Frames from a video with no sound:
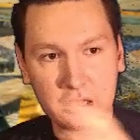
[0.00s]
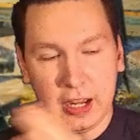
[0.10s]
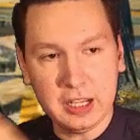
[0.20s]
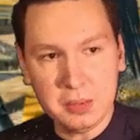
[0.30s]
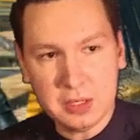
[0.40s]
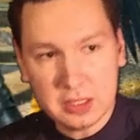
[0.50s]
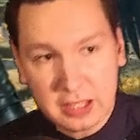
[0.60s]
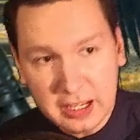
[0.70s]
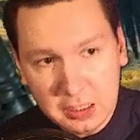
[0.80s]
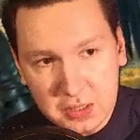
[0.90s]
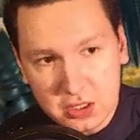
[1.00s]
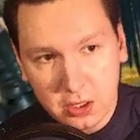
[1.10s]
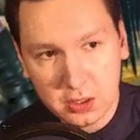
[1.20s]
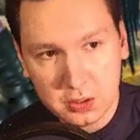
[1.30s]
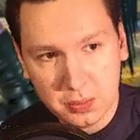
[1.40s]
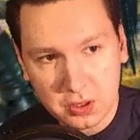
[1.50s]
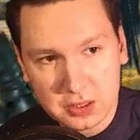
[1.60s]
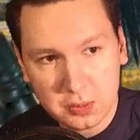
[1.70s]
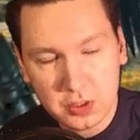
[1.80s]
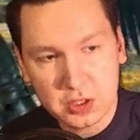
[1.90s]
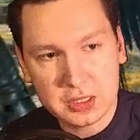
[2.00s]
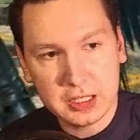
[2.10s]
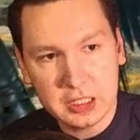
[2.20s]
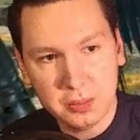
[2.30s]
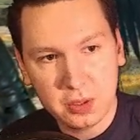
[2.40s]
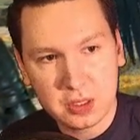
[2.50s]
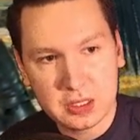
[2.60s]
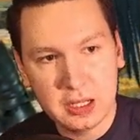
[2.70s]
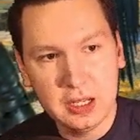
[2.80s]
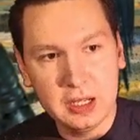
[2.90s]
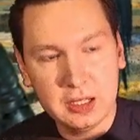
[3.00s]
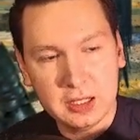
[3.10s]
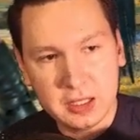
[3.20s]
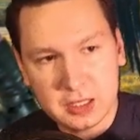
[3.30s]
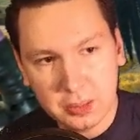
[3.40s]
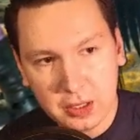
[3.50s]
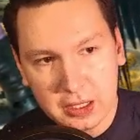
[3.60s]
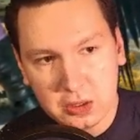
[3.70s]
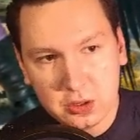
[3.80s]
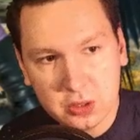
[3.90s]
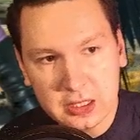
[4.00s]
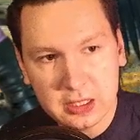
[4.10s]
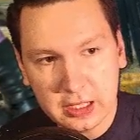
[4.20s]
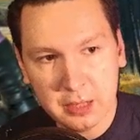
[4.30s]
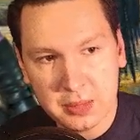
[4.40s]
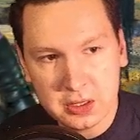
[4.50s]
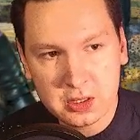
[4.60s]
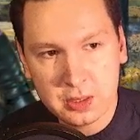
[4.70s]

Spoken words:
The enemy's hurtbox, which is the hitbox that is applied to deal damage,